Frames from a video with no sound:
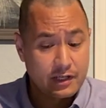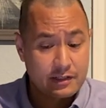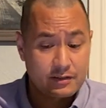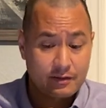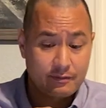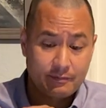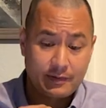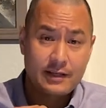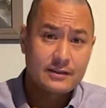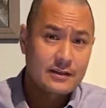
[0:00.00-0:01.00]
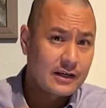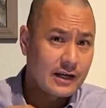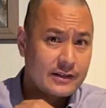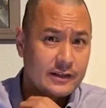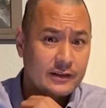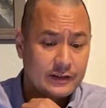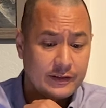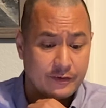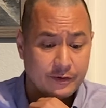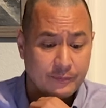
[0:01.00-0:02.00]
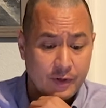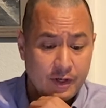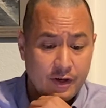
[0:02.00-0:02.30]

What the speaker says: that's not ideal either.